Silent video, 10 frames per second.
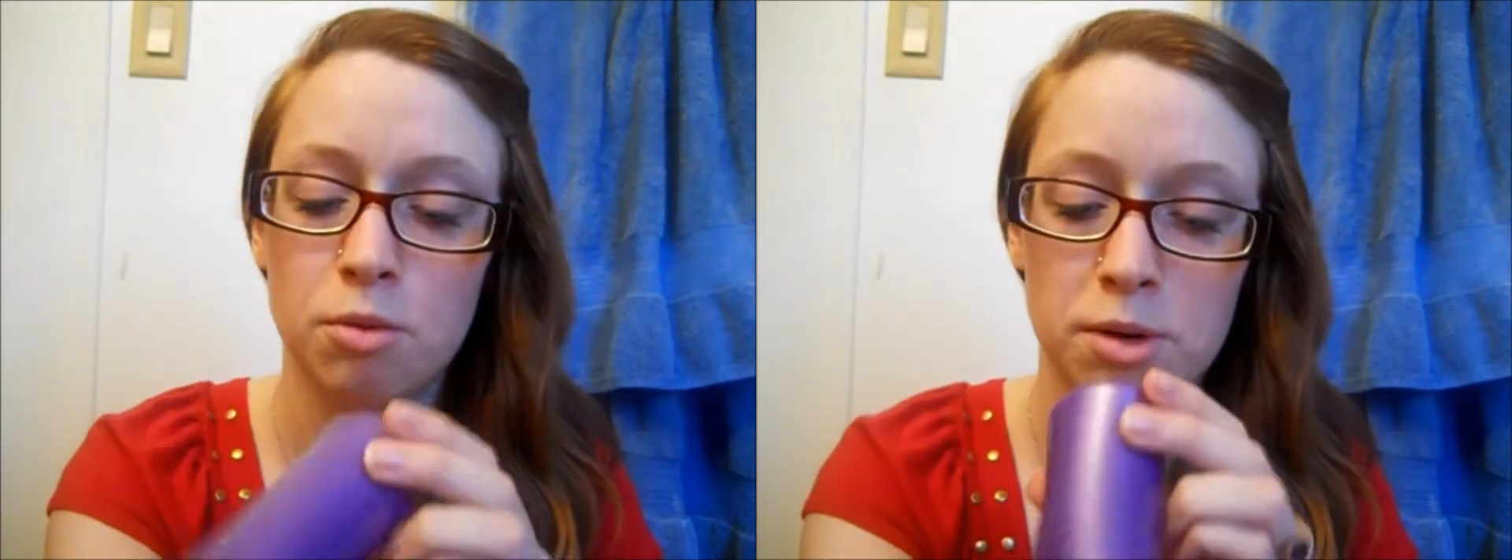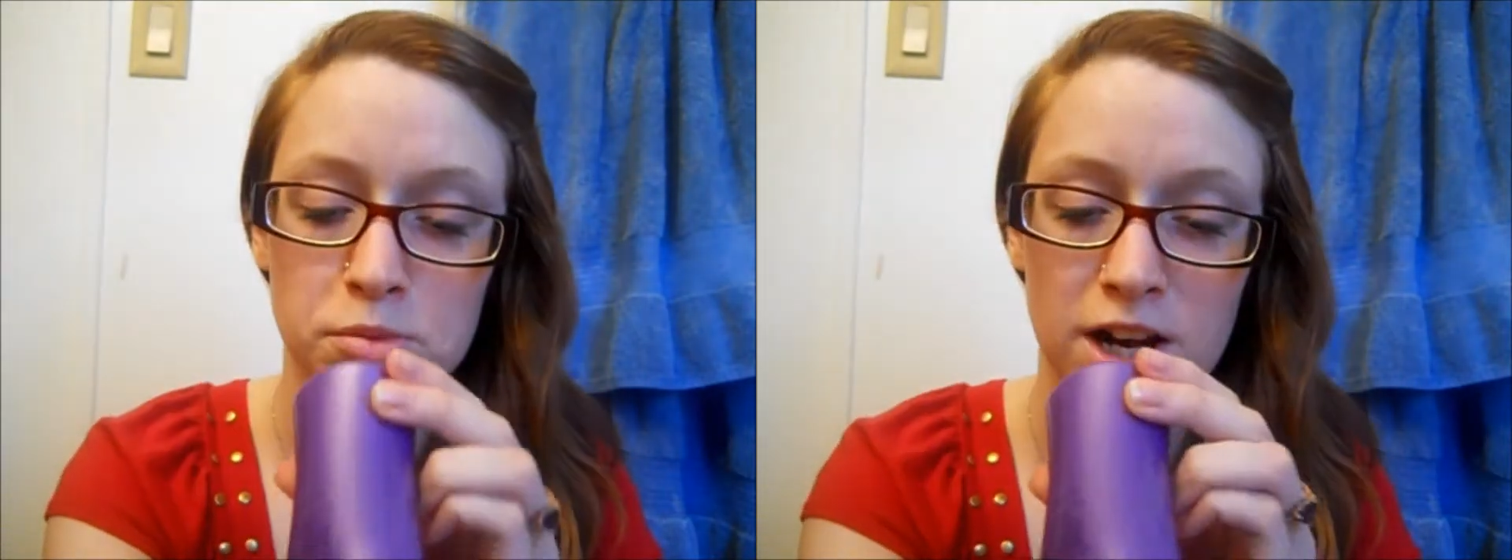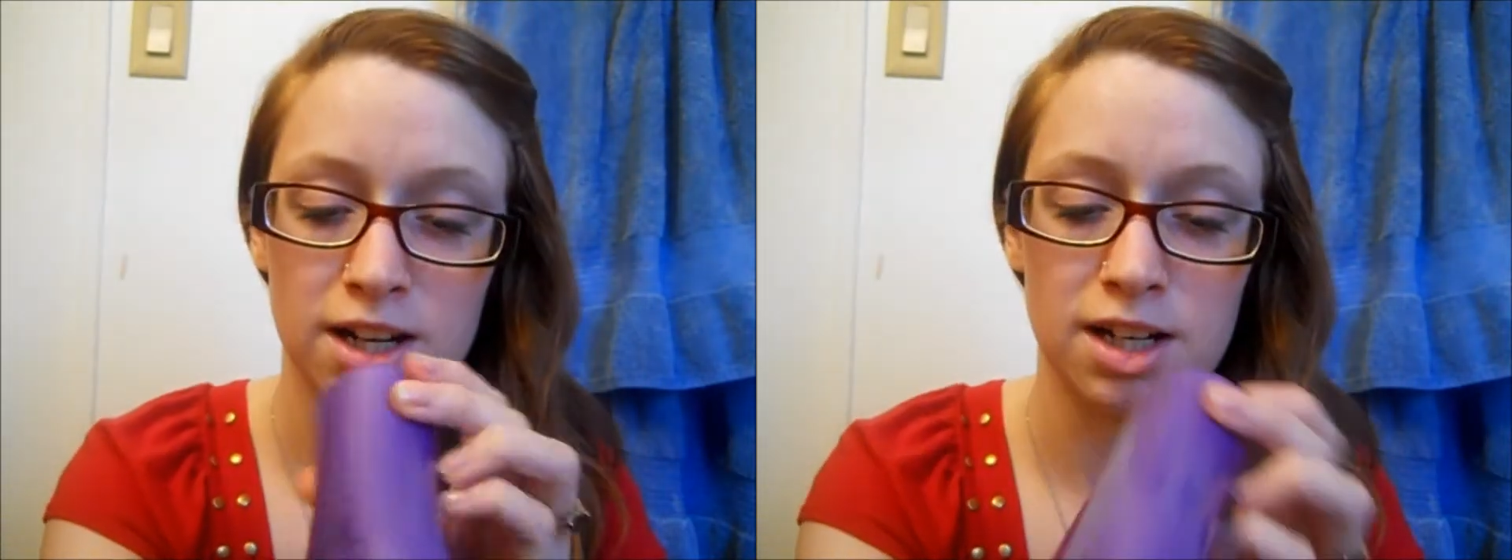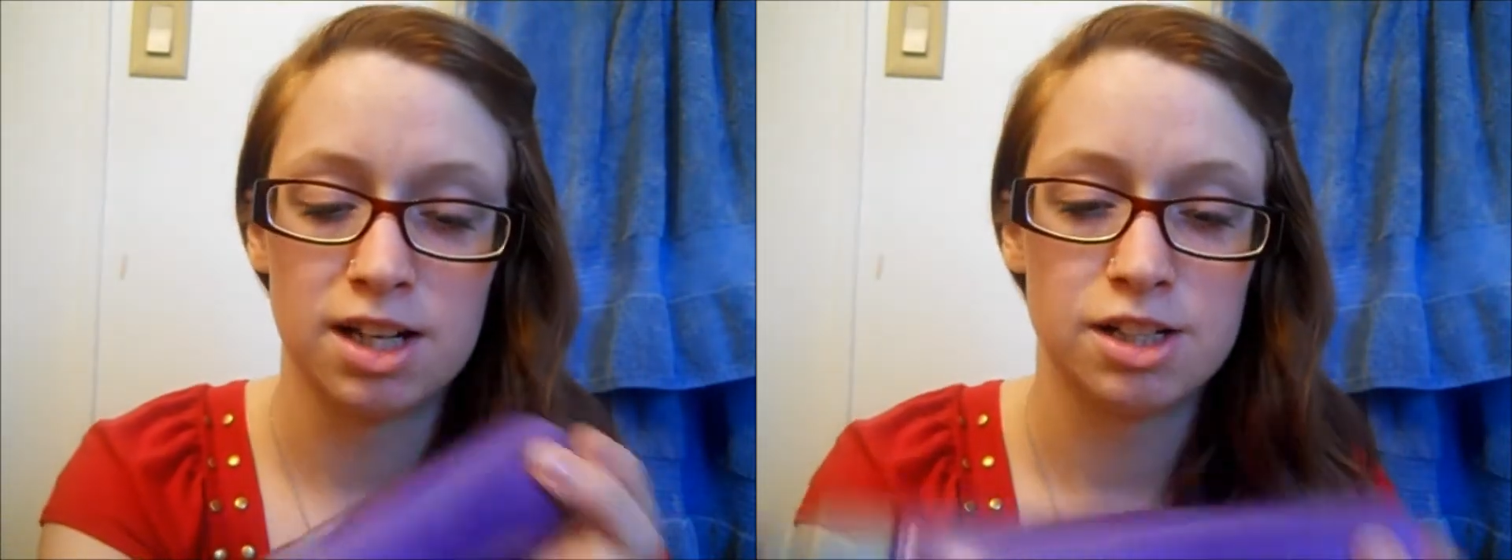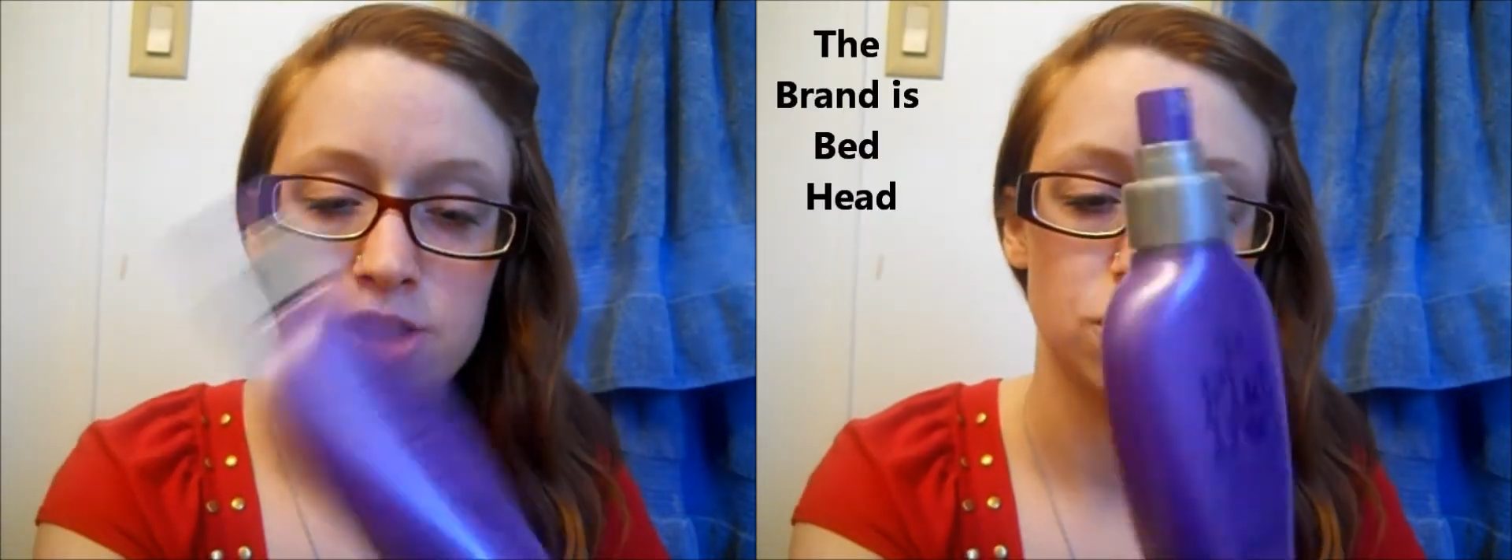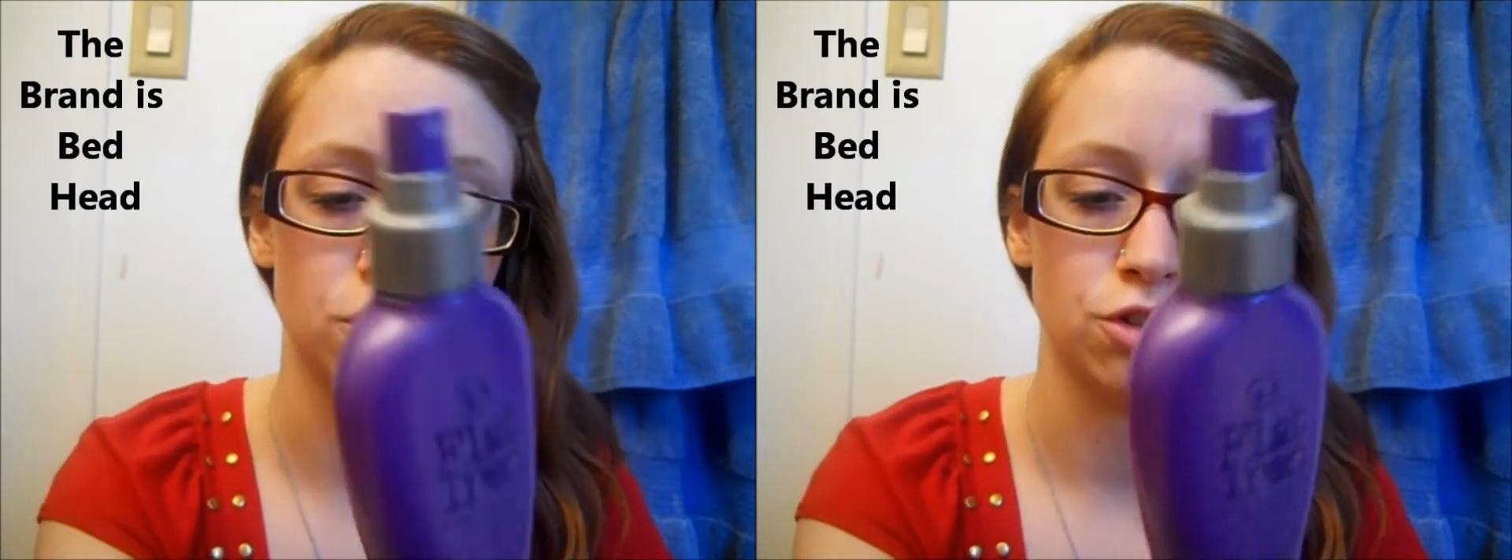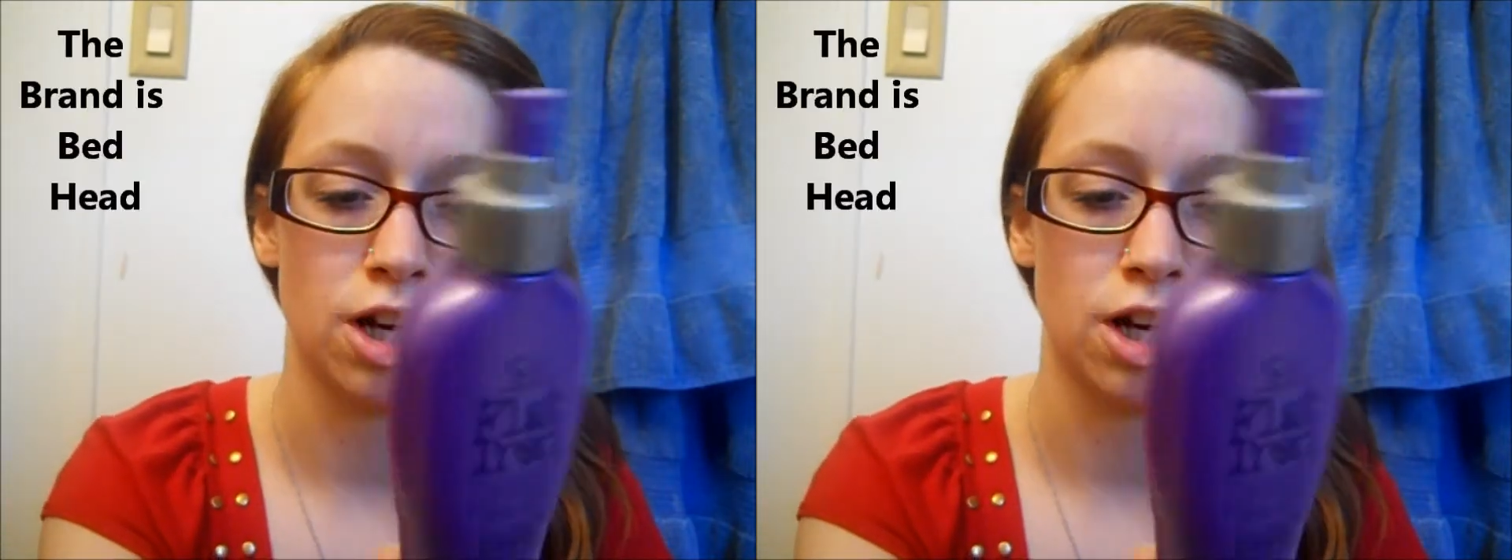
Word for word: know what brand it is, so